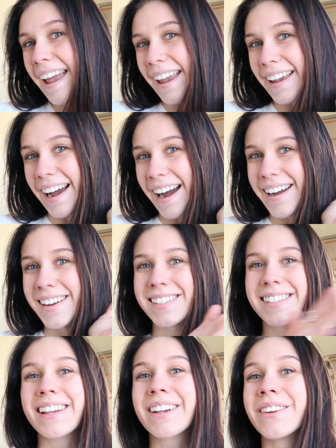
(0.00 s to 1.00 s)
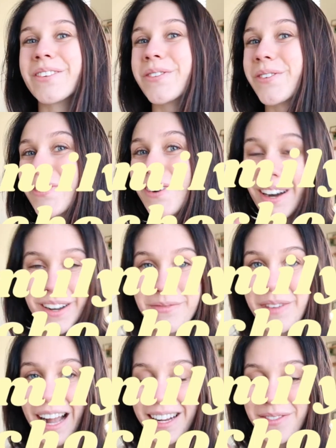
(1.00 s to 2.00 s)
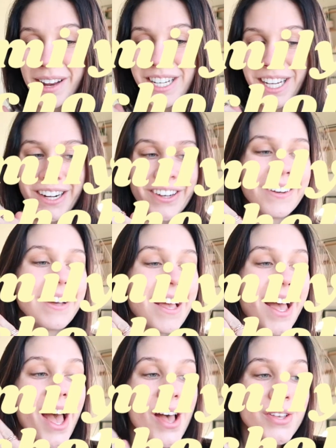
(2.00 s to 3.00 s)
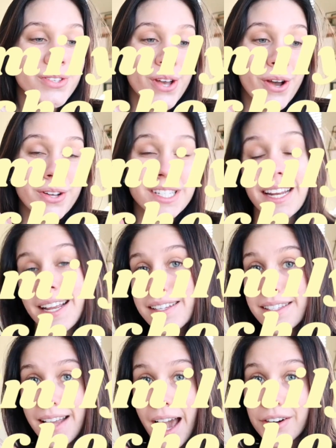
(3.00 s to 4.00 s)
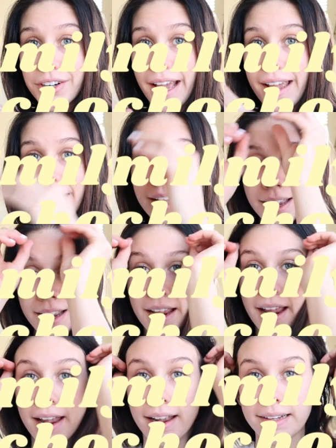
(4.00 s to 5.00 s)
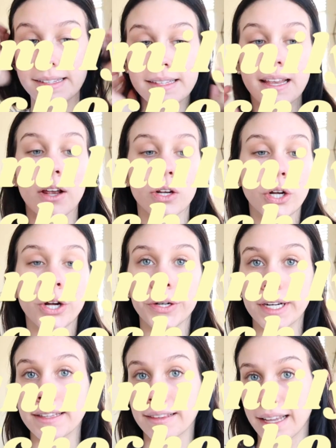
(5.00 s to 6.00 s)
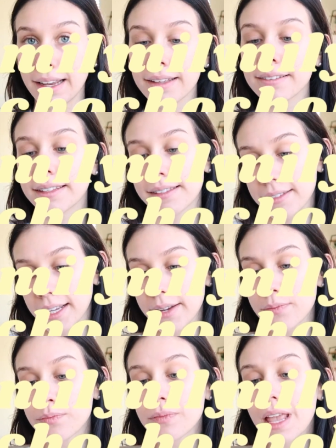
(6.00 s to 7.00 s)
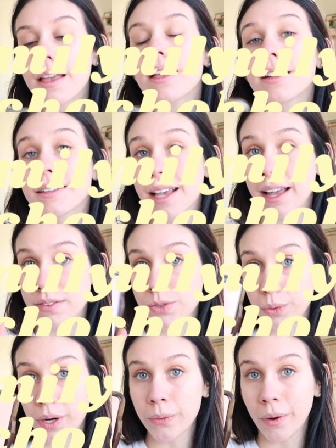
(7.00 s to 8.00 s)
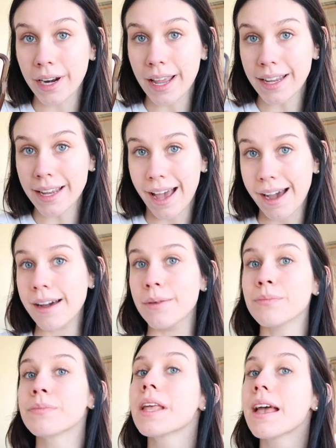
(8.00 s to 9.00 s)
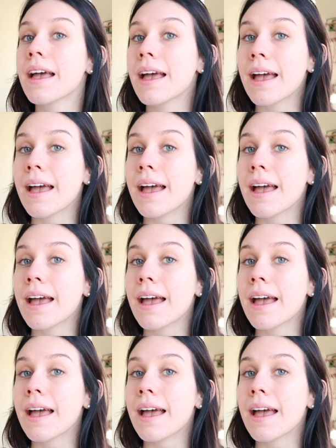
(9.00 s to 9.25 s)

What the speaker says: Hey guys, and welcome back to my channel. So today's Saturday. It's currently, let's see, 10:21 a.m.